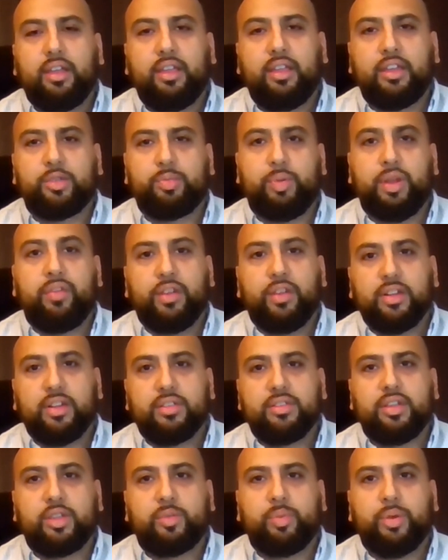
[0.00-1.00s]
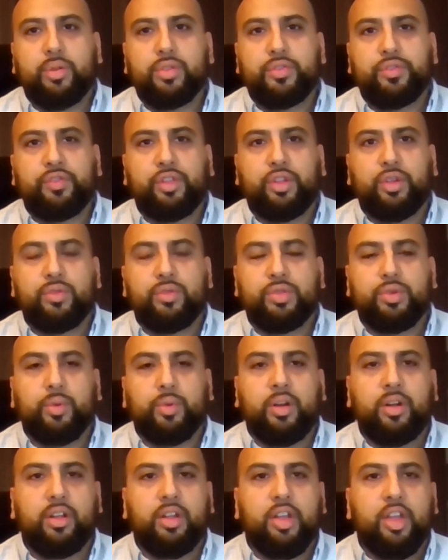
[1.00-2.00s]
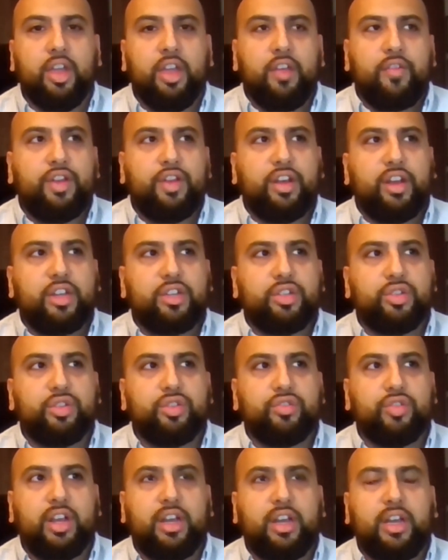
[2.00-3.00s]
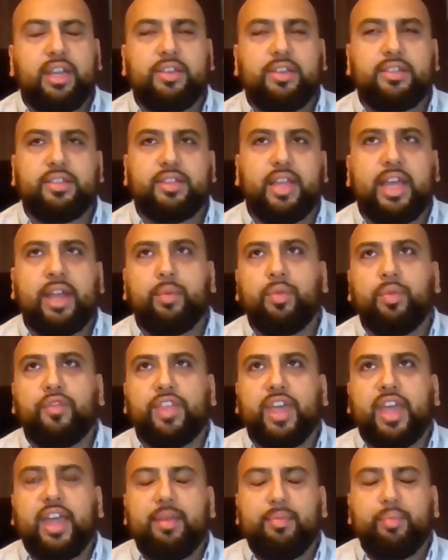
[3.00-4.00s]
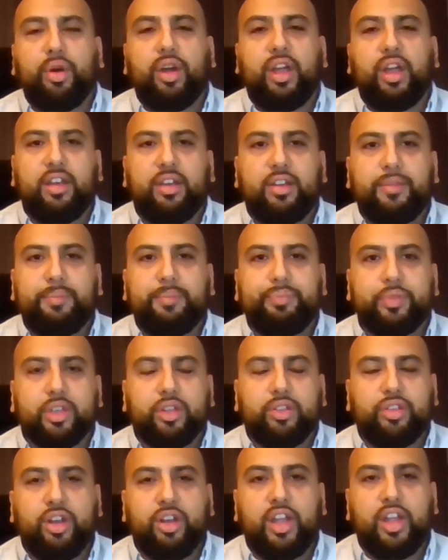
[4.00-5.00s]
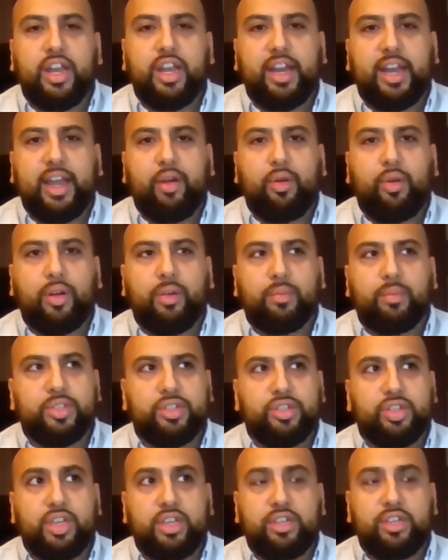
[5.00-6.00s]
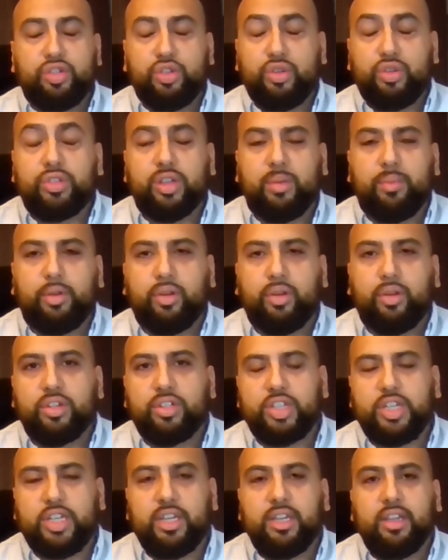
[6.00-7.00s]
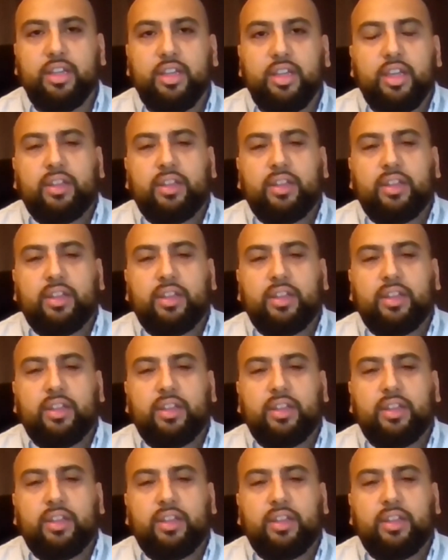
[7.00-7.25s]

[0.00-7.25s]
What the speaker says: experience, I suppose, for those who are foundation trainees. And with that in mind, the learning outcomes is new terminology.